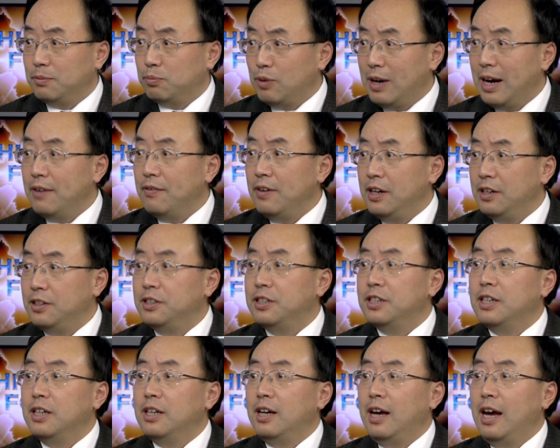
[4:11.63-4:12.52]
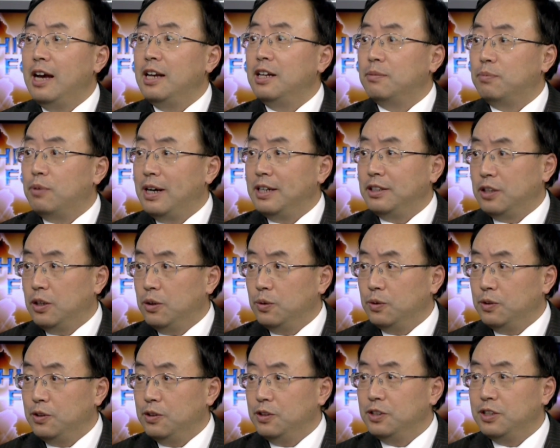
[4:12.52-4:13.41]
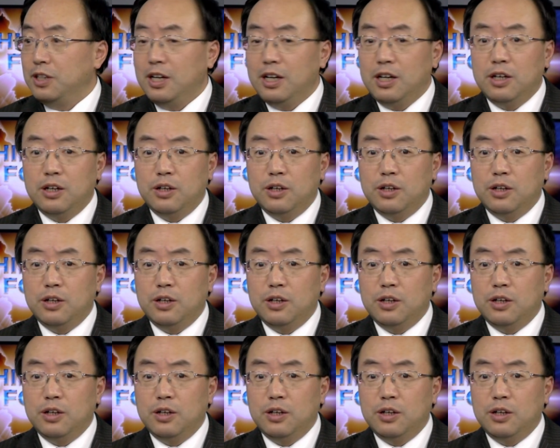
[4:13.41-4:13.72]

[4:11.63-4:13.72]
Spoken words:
private enterprise owners,